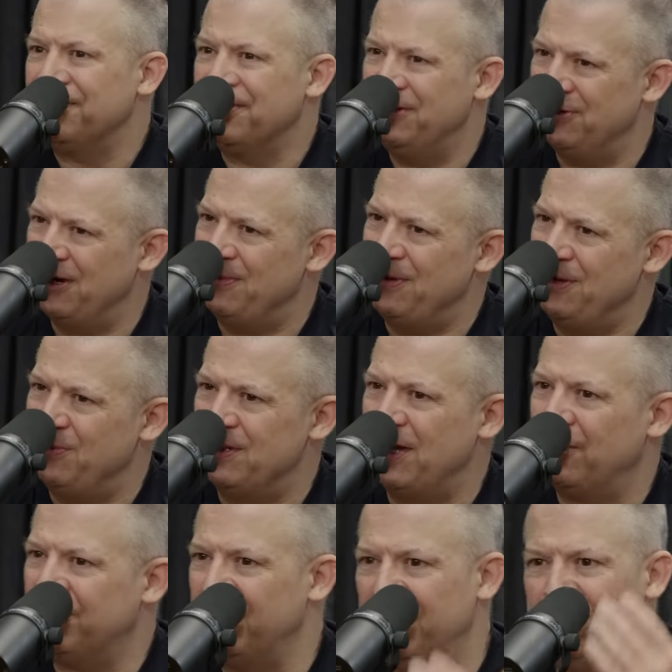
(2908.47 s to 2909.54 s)
You know what I mean?
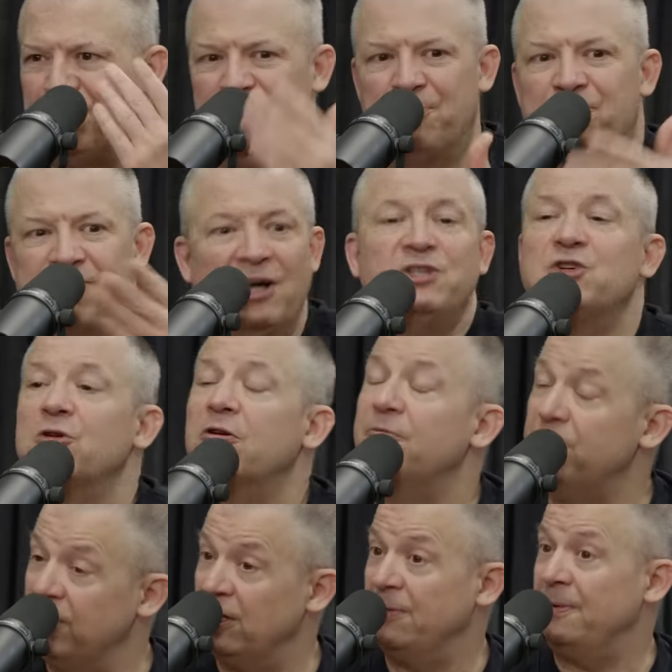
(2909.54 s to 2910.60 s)
Without the the pressure
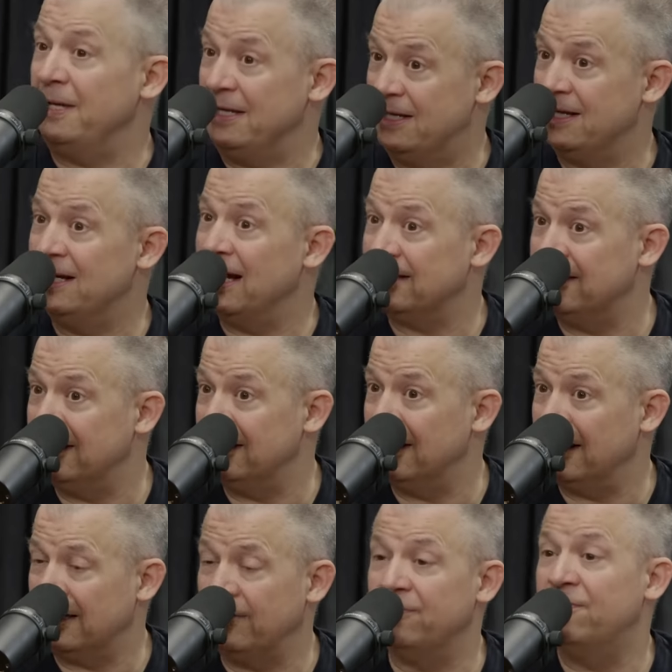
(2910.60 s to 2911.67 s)
of really being connected,
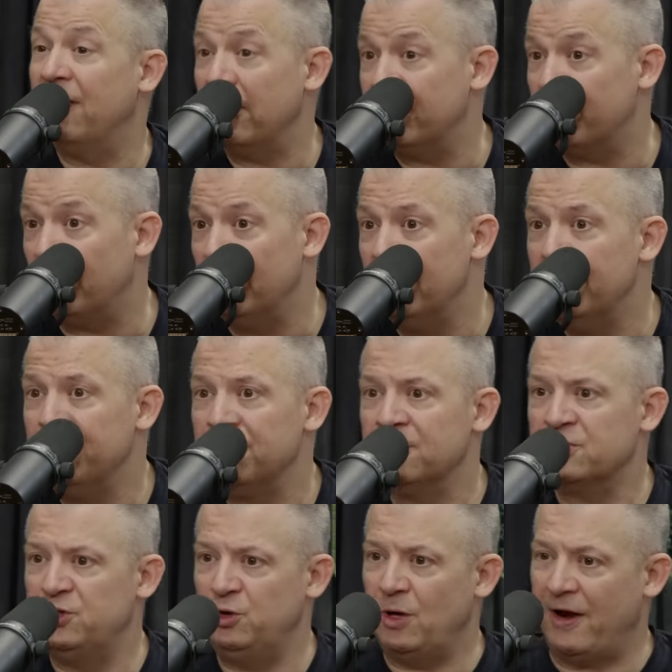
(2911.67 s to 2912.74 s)
like and faithful.
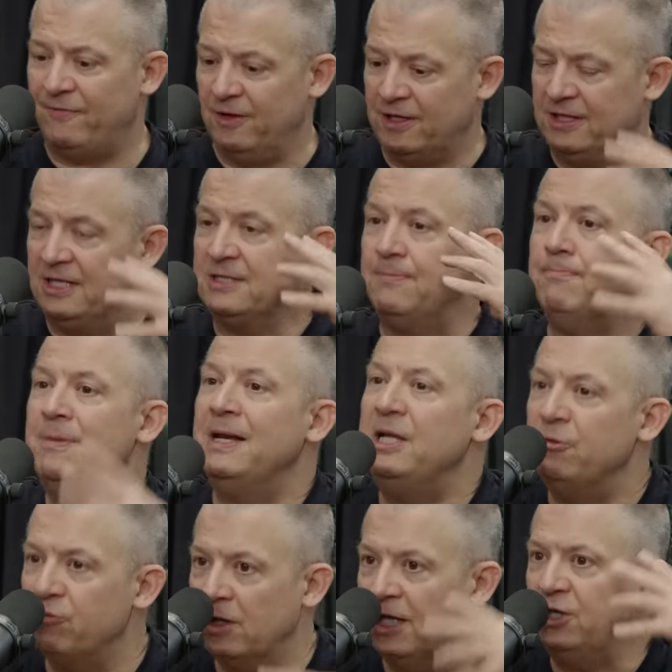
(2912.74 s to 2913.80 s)
So you have like these
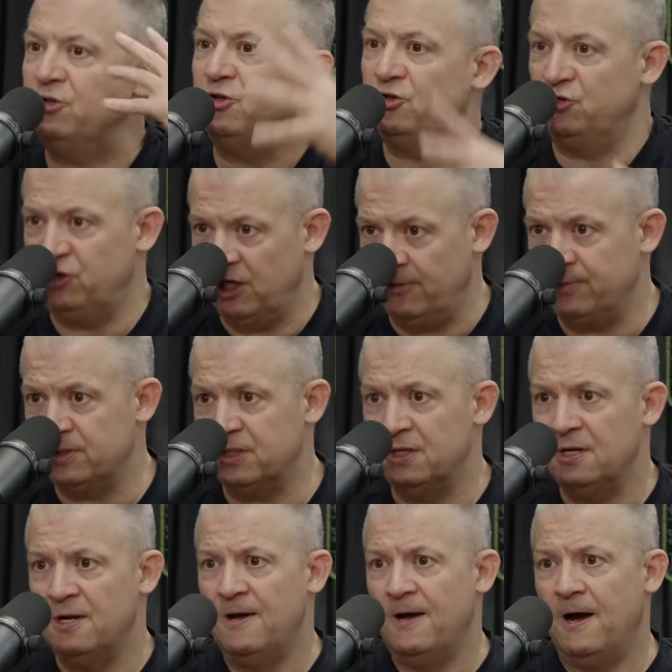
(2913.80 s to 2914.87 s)
mini relationships
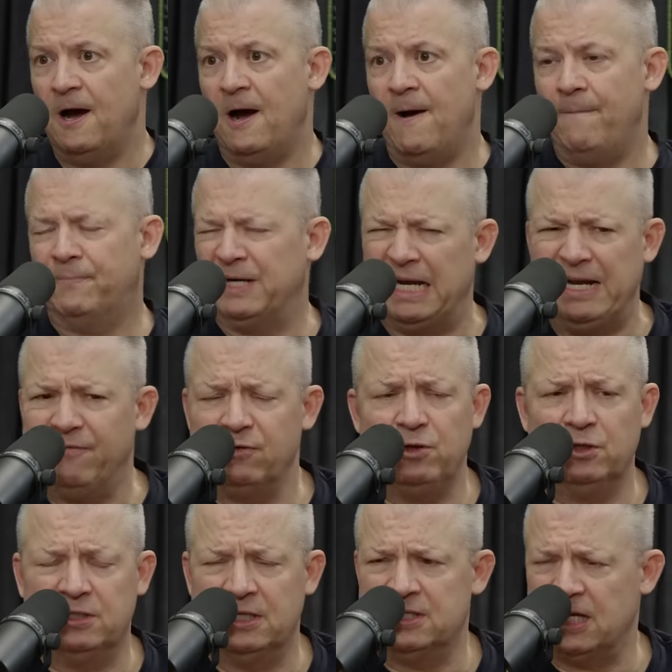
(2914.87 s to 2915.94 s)
um, but I never
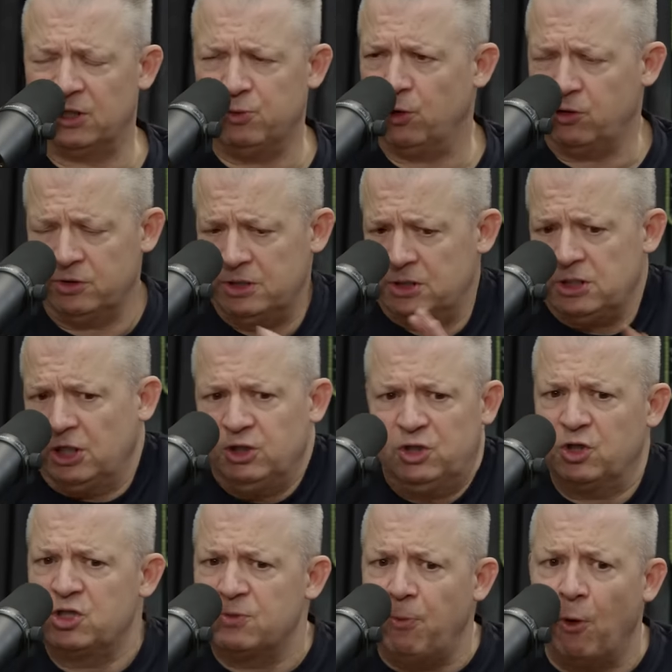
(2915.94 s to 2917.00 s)
looked at sex workers as like
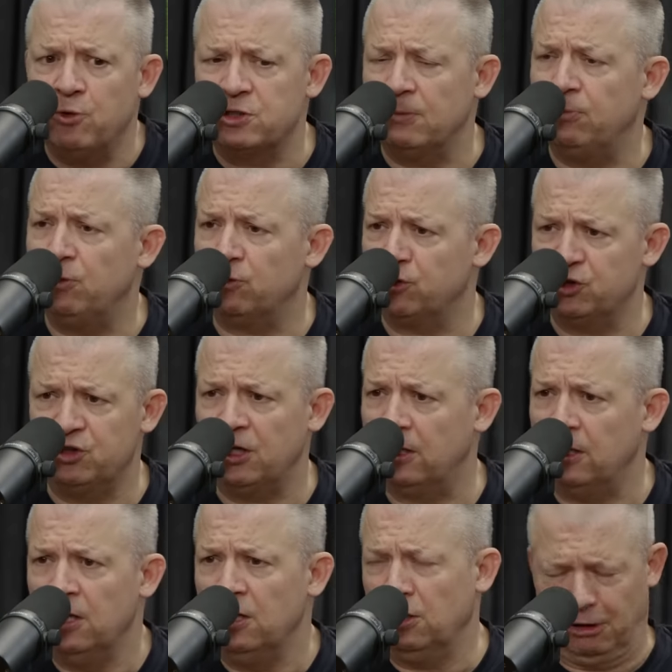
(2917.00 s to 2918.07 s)
disposable or
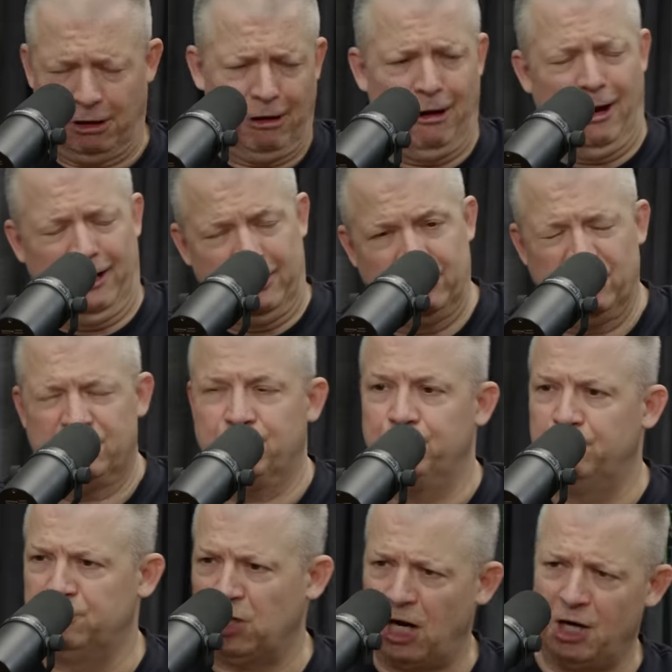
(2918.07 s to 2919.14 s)
shit. Like ah, I can just
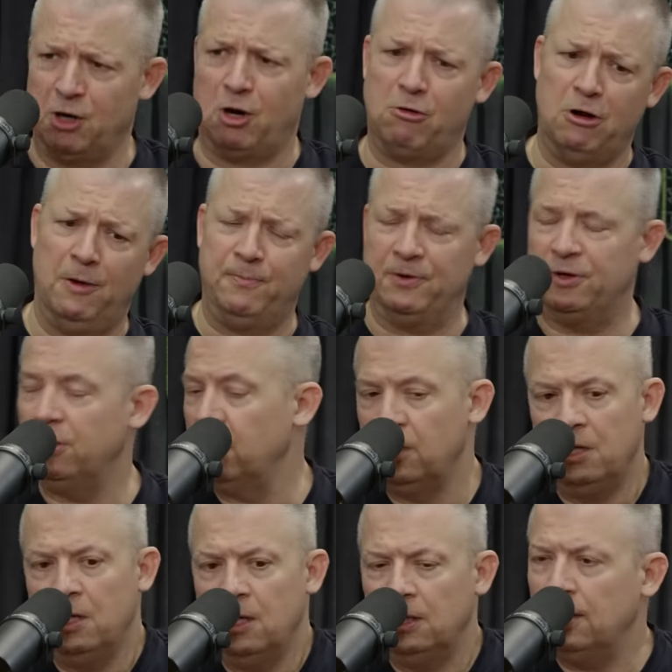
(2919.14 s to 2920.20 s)
tie her up and
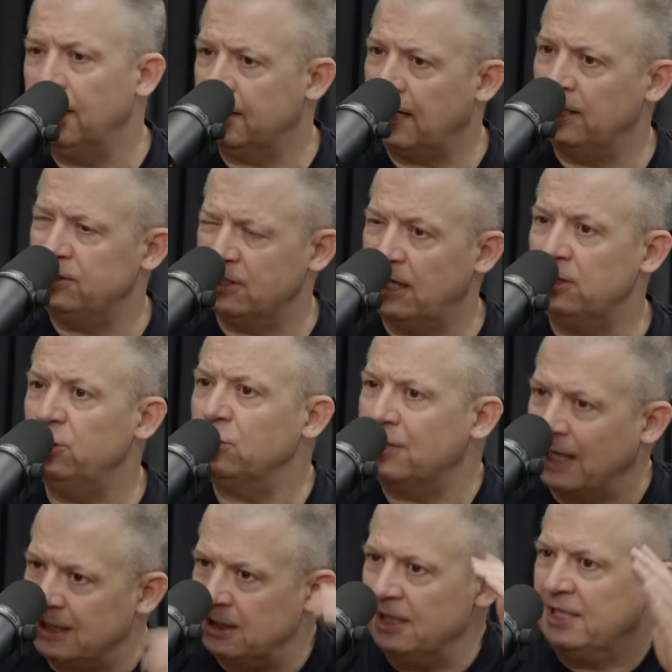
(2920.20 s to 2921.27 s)
like I, I looked
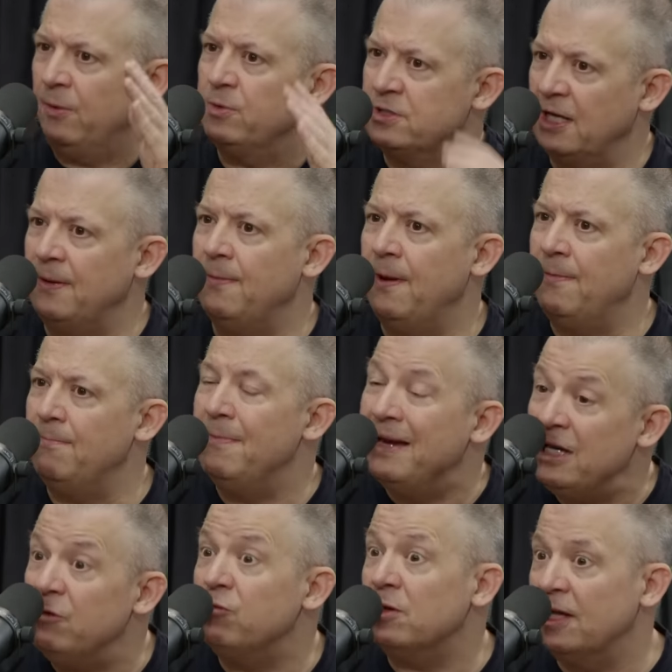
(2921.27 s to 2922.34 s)
at it like it was a, a
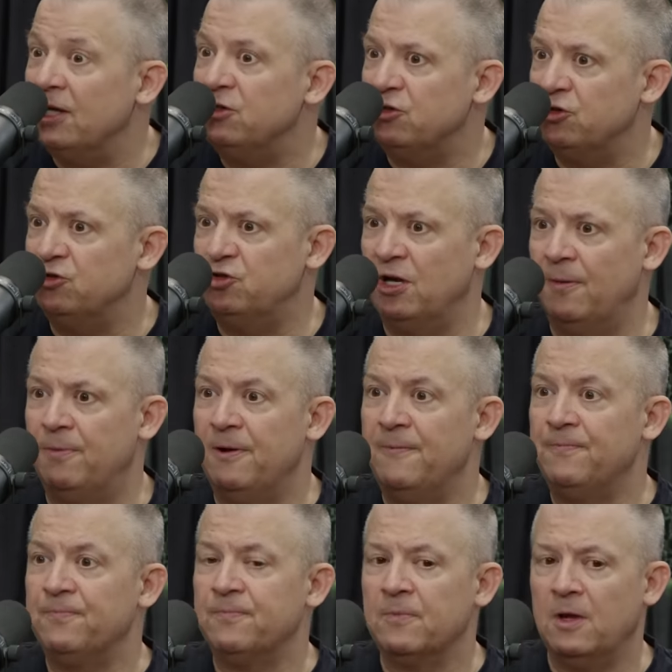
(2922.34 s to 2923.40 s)
mini relationship,
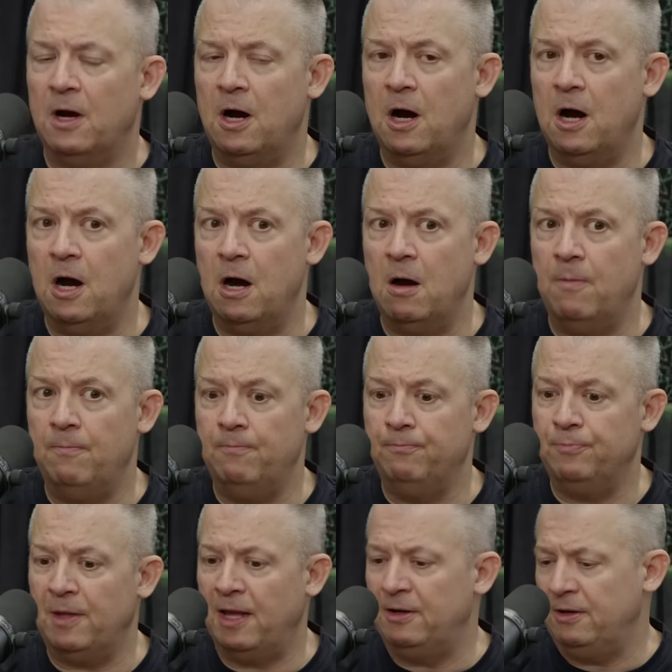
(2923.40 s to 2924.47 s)
mm-hmm.
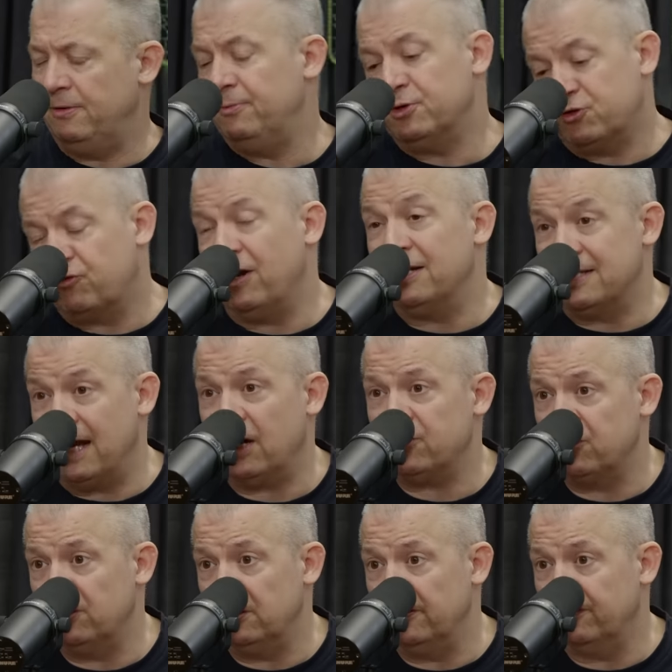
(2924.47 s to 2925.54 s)
um, and it was
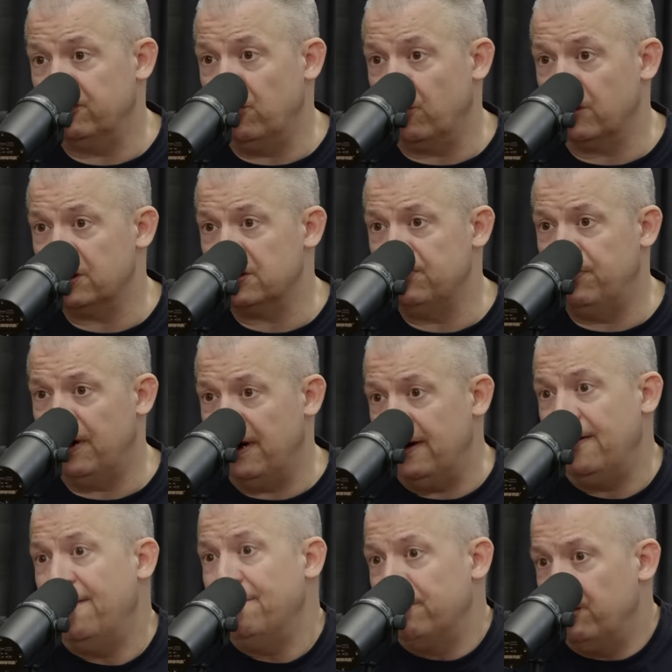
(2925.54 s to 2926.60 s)
transactional, of course. But
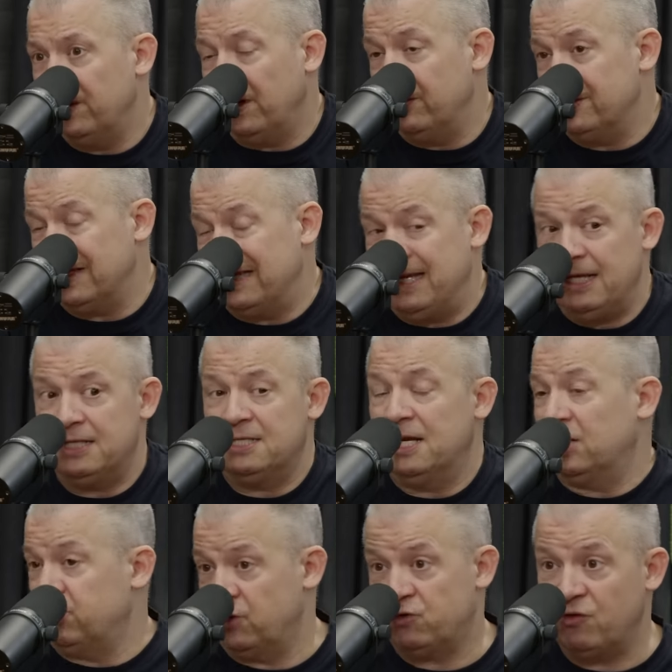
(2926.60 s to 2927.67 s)
when I was a kid,
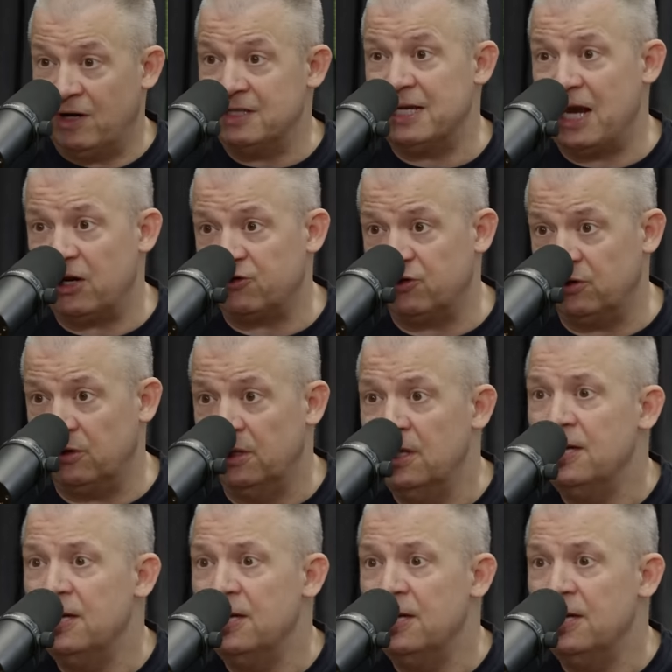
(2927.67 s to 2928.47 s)
sex was transactional.